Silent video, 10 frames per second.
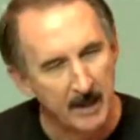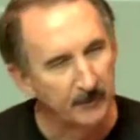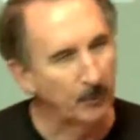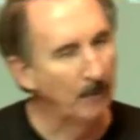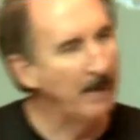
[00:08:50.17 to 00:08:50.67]

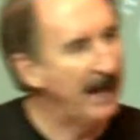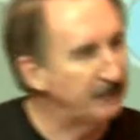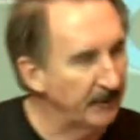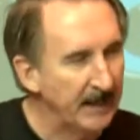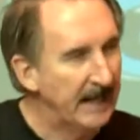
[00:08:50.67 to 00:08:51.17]
So
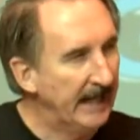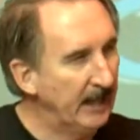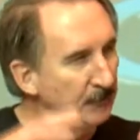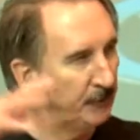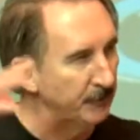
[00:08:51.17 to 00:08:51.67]
imagine, he
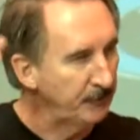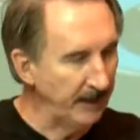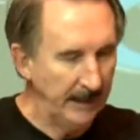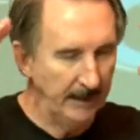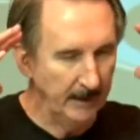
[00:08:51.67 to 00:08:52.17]
is just
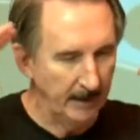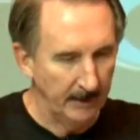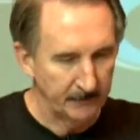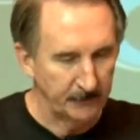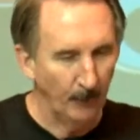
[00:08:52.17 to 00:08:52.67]

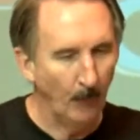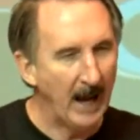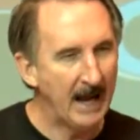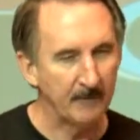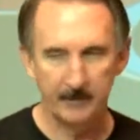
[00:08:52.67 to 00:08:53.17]

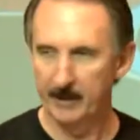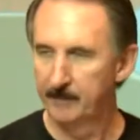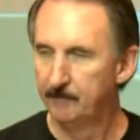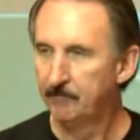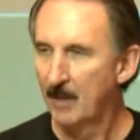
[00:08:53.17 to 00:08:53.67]
surrounded
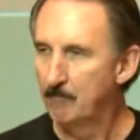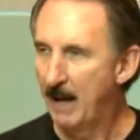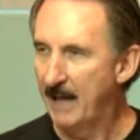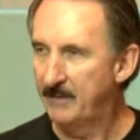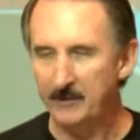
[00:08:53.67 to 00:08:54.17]

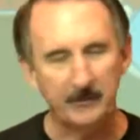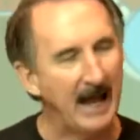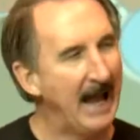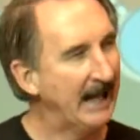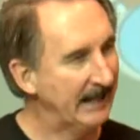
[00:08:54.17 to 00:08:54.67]
by this
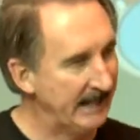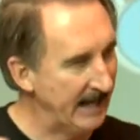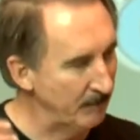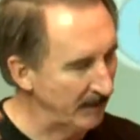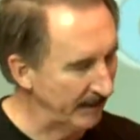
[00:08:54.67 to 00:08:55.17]

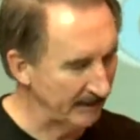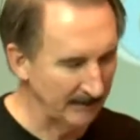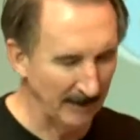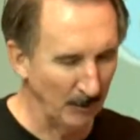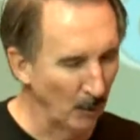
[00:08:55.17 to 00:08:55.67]
academic uh,